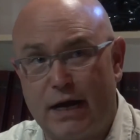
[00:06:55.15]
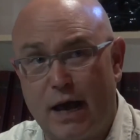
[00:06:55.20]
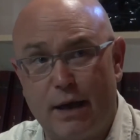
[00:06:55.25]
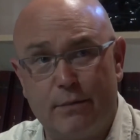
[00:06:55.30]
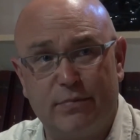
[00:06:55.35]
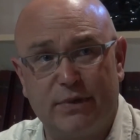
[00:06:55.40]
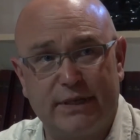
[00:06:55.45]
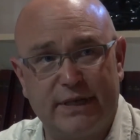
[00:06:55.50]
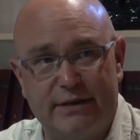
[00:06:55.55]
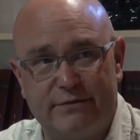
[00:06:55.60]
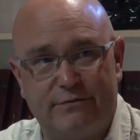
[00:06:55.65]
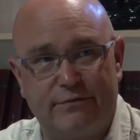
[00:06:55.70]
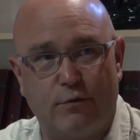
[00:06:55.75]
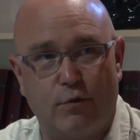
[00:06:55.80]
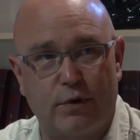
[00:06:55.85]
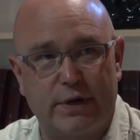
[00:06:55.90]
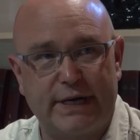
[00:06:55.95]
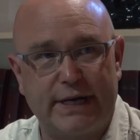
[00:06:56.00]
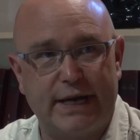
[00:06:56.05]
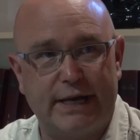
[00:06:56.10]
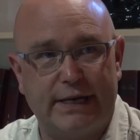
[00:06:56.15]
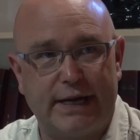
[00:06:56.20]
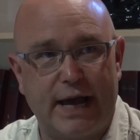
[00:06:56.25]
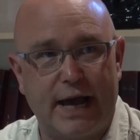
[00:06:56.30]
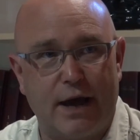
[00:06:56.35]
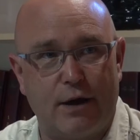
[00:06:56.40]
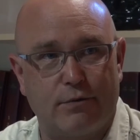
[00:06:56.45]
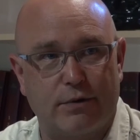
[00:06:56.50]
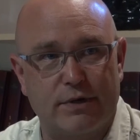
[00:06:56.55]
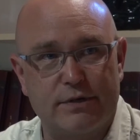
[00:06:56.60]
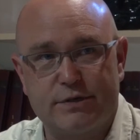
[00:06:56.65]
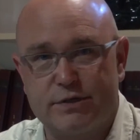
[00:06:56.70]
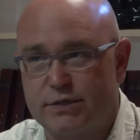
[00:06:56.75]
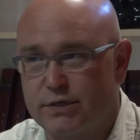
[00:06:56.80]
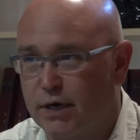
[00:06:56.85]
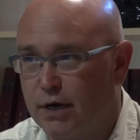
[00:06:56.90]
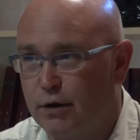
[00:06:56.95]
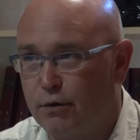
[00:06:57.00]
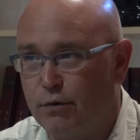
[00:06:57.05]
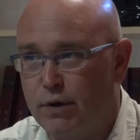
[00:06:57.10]
I believe, 48 hours,
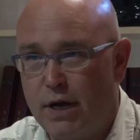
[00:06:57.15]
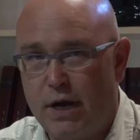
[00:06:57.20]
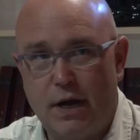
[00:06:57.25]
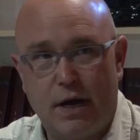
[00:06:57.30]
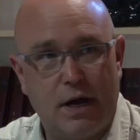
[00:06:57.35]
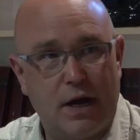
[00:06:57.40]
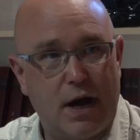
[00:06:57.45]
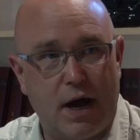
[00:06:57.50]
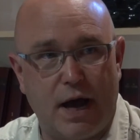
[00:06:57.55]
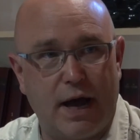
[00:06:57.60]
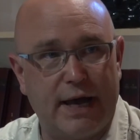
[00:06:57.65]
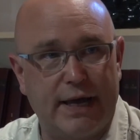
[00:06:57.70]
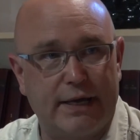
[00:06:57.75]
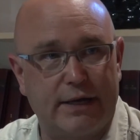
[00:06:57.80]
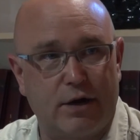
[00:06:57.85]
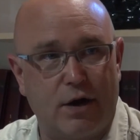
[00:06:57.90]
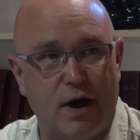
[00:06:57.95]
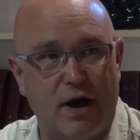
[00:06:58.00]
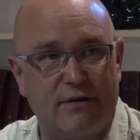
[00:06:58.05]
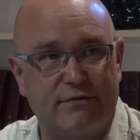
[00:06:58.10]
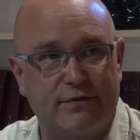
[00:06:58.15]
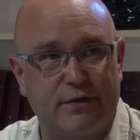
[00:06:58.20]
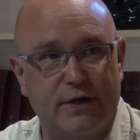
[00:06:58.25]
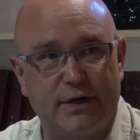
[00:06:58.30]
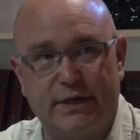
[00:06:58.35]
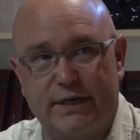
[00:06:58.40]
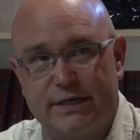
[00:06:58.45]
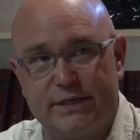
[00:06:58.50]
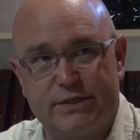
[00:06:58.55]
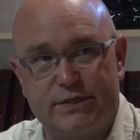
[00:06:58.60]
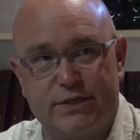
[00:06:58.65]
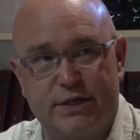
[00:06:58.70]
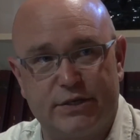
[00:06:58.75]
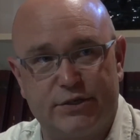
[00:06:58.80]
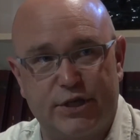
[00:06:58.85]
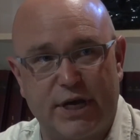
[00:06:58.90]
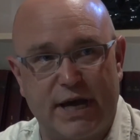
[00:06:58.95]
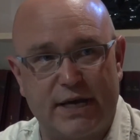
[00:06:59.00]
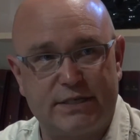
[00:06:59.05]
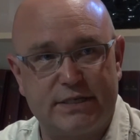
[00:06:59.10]
so I had offered and
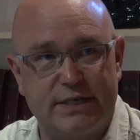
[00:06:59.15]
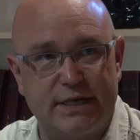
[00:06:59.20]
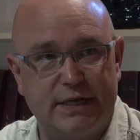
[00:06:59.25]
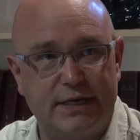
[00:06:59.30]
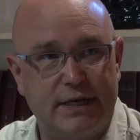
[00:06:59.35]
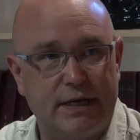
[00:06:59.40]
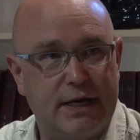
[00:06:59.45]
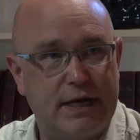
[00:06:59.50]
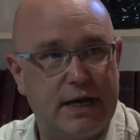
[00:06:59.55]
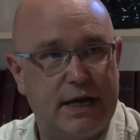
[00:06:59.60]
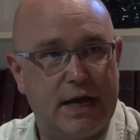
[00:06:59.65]
suggested,